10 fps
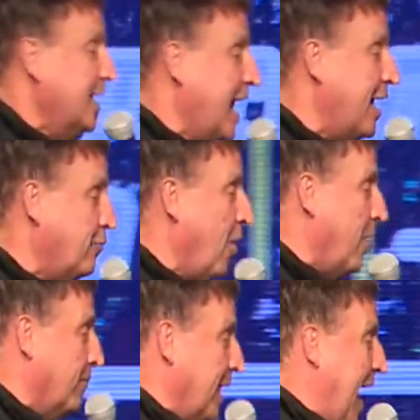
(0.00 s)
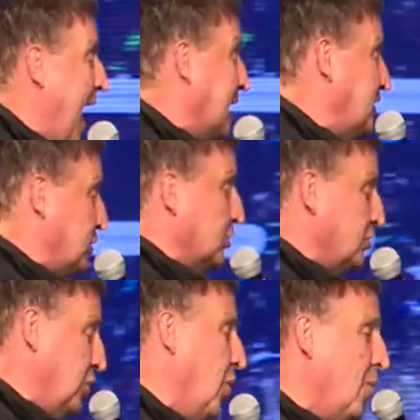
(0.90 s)
I want. I just
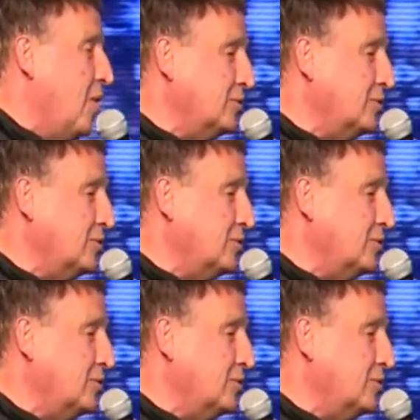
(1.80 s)
don't want